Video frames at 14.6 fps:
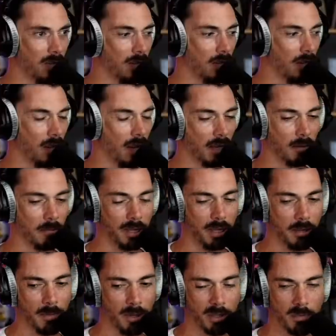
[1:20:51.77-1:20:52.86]
that there can be
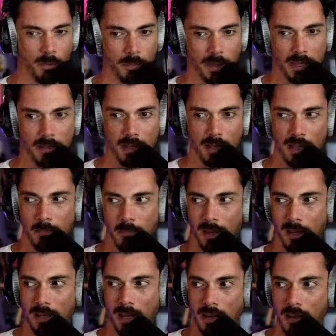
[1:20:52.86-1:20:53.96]
multiple PCs
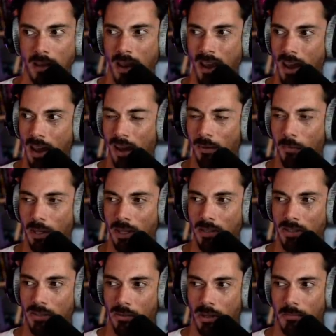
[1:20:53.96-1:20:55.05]
plugged in and we could
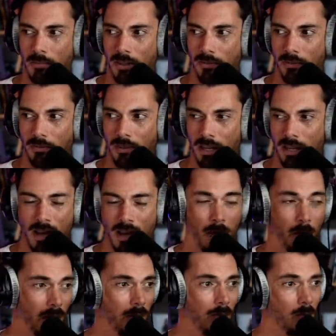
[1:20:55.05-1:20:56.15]
stream different things.
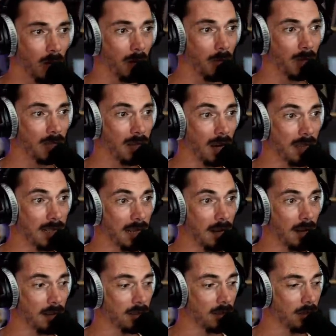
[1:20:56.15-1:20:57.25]
What I would ideally
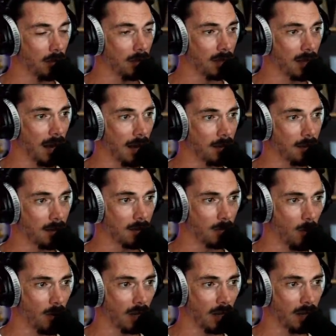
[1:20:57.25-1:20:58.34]
like to do is get
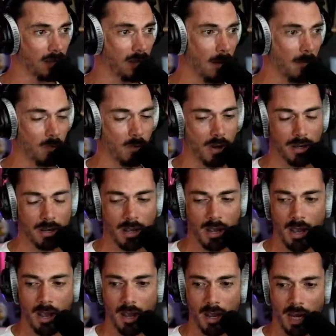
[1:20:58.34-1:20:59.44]
Simon One,
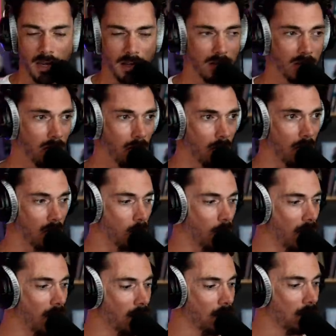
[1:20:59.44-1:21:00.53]
in a suit as
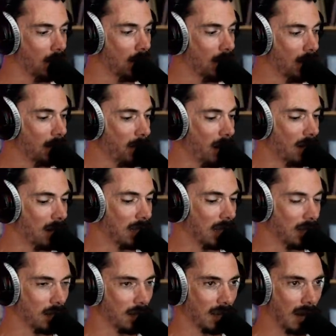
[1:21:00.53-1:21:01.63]
well, piloting
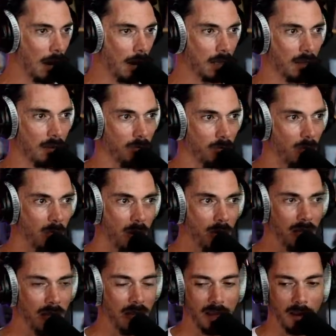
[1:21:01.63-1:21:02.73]
another character
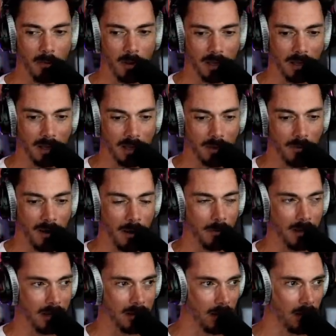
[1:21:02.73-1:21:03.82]
remotely, and then we can interact with
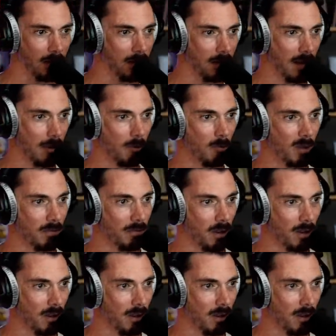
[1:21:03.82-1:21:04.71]
each other, and that would be fun.